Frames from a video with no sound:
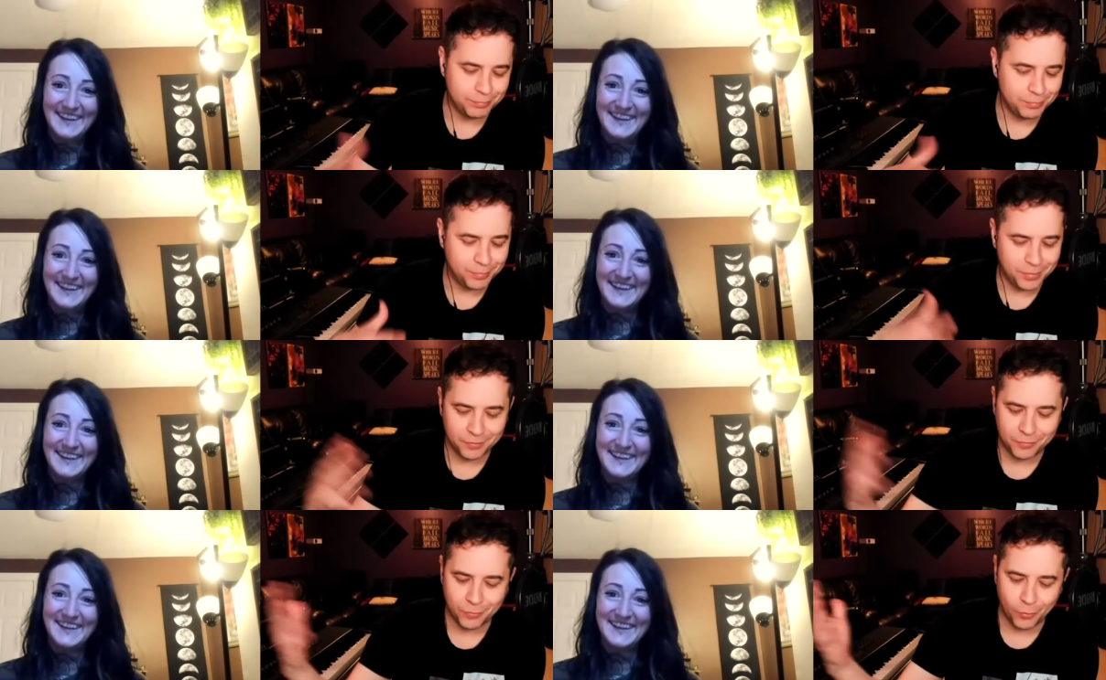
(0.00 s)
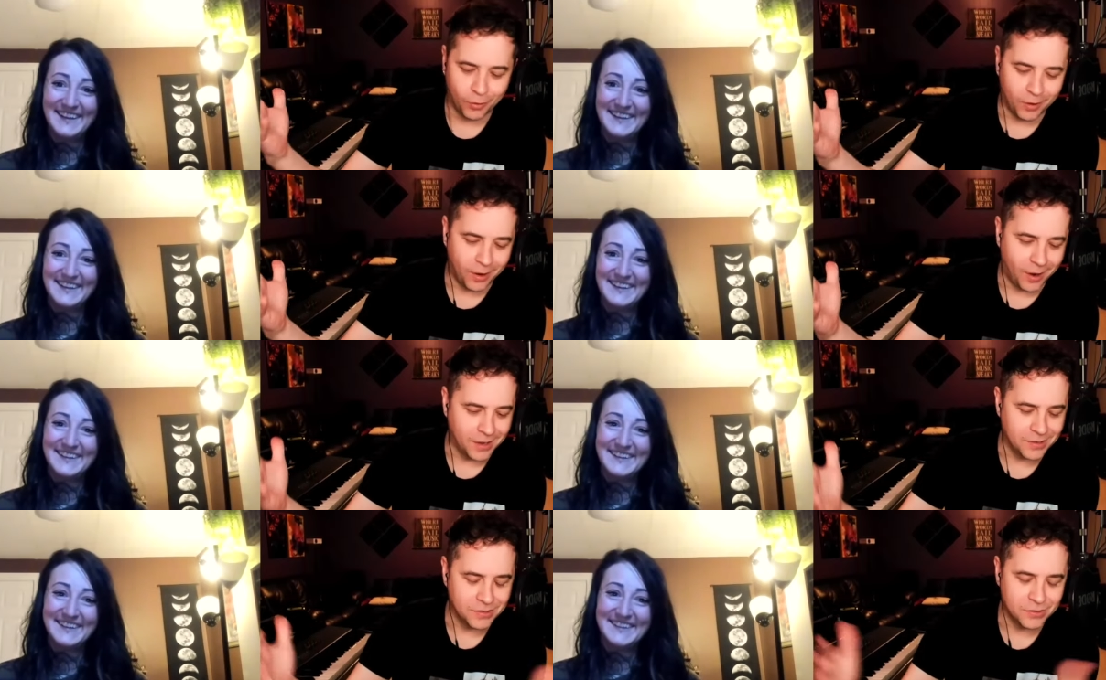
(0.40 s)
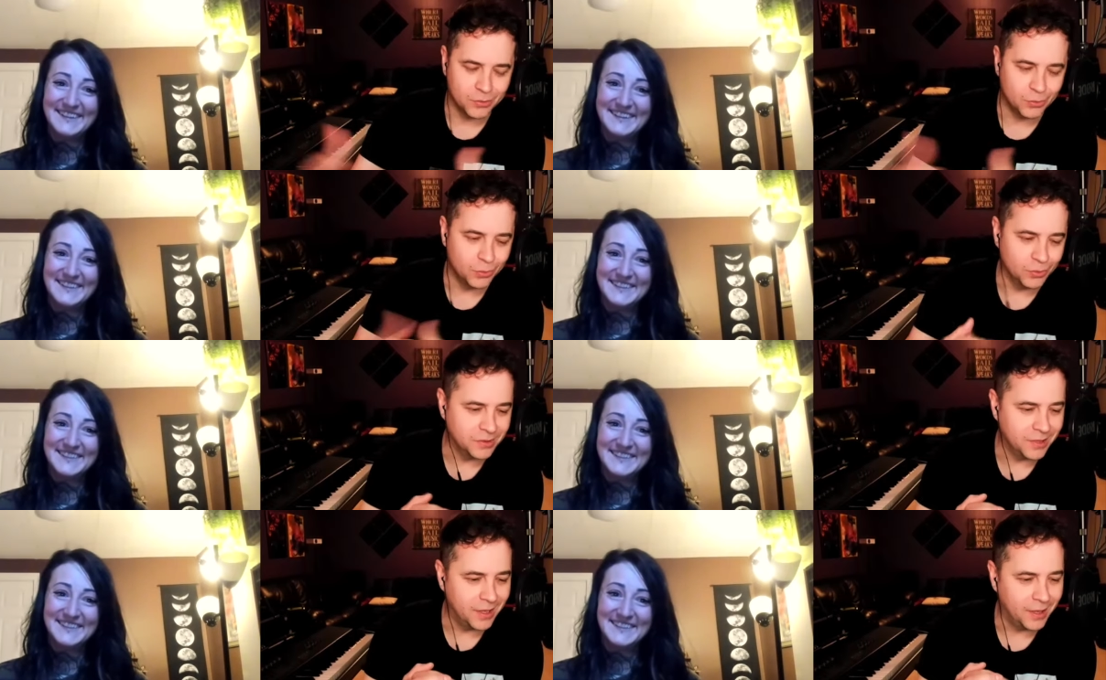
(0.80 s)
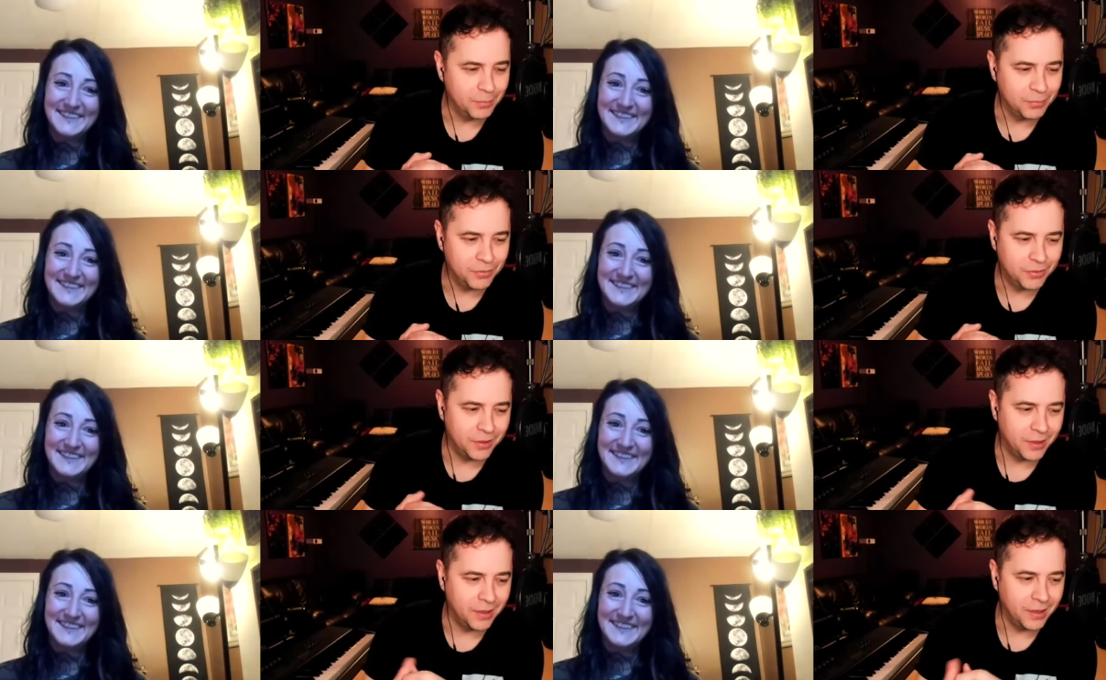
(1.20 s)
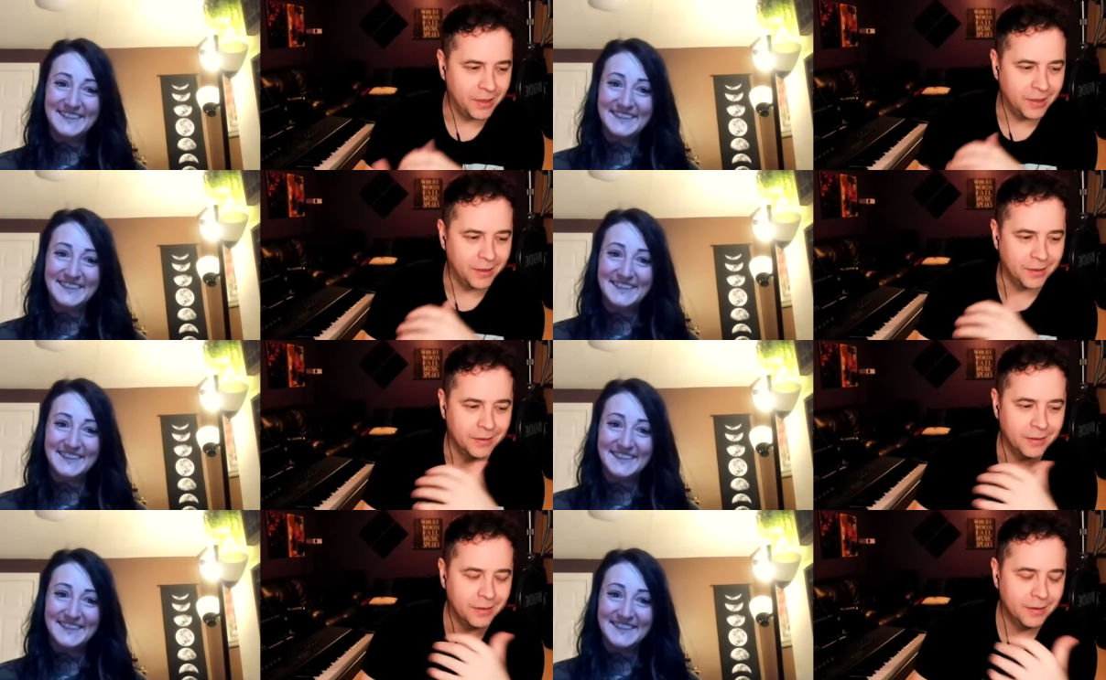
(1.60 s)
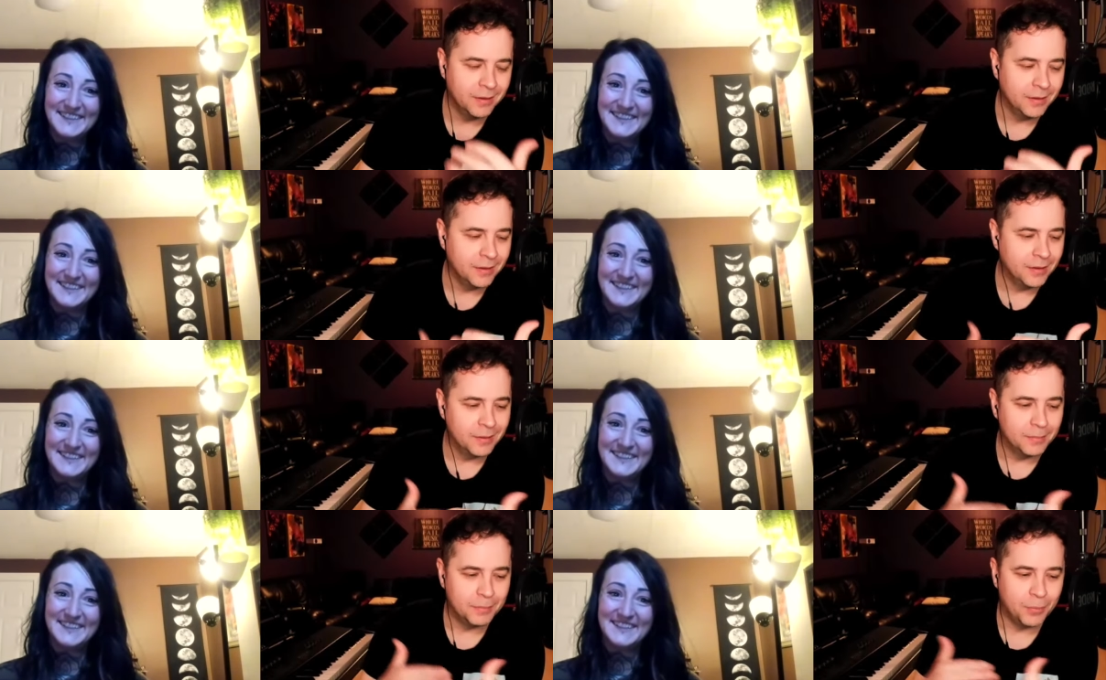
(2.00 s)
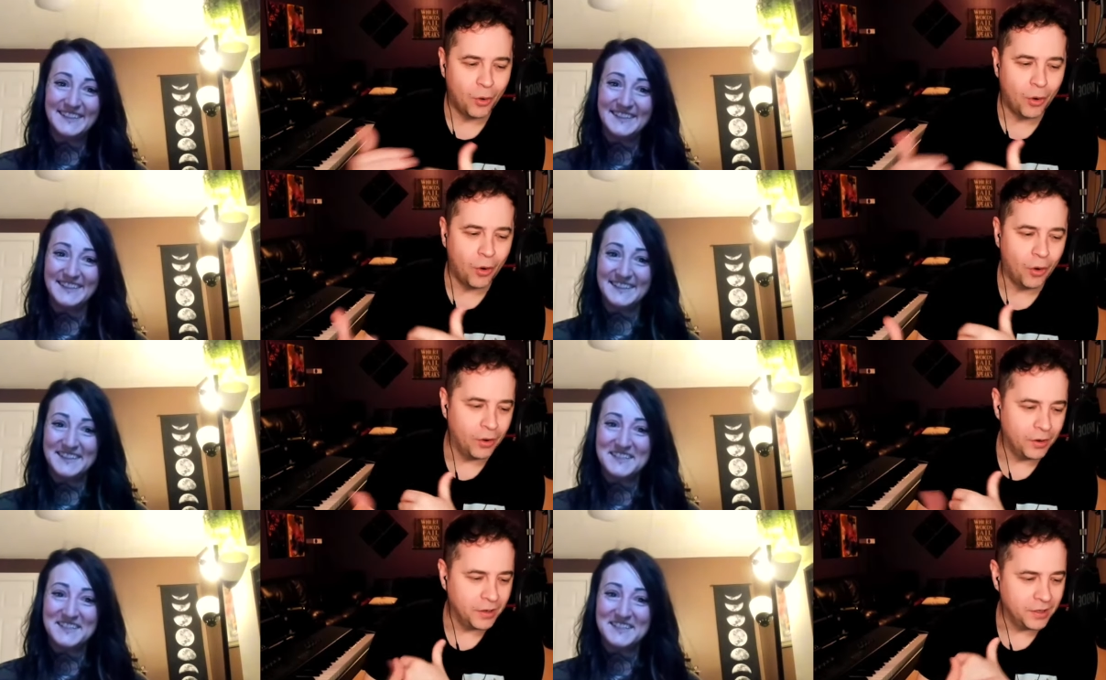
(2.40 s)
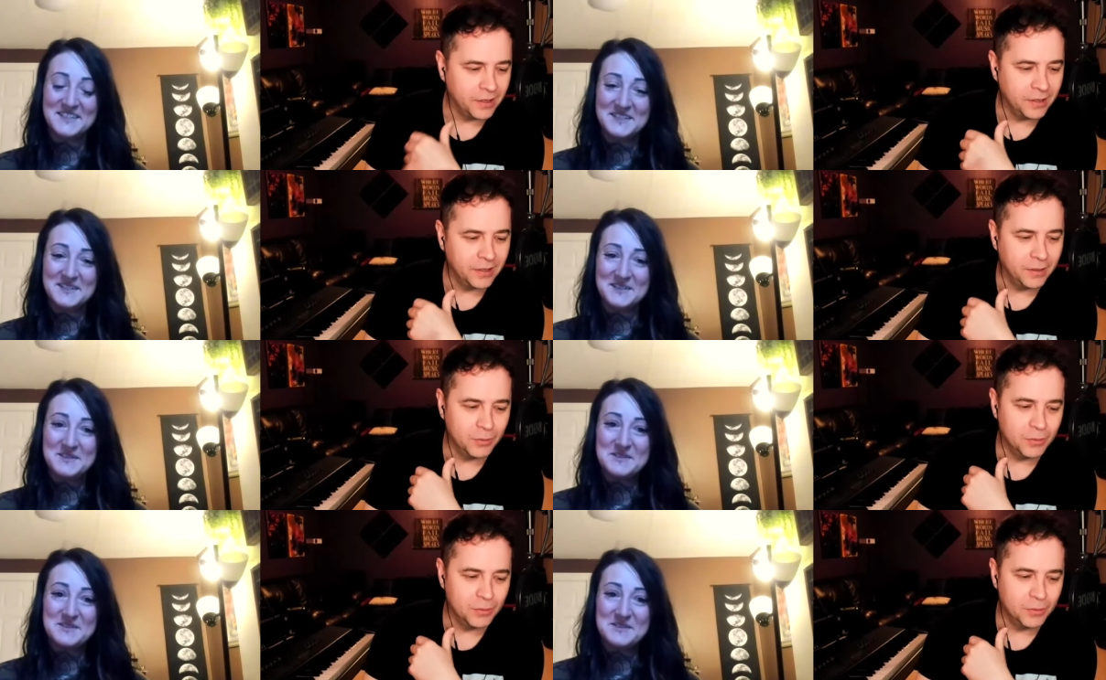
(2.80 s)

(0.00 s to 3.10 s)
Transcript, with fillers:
Speaker 1: before high school type thing party.